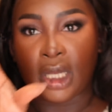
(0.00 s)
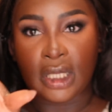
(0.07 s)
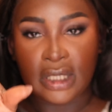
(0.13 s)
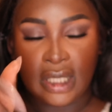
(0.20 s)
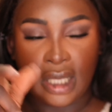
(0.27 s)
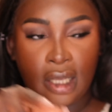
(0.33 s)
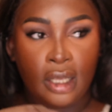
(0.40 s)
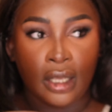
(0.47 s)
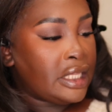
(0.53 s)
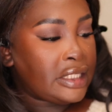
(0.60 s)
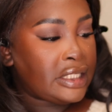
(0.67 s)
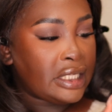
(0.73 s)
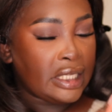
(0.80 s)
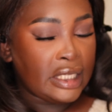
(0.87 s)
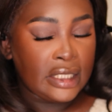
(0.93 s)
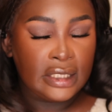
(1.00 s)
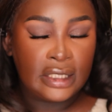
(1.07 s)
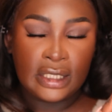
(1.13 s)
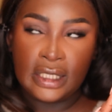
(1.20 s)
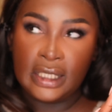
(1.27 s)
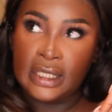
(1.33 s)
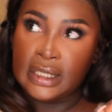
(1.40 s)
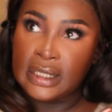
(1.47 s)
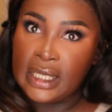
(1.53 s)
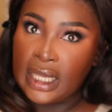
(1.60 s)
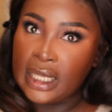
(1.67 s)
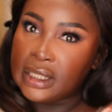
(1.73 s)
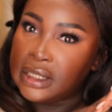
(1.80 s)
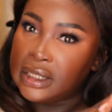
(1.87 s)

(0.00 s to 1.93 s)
can't see it. This is the second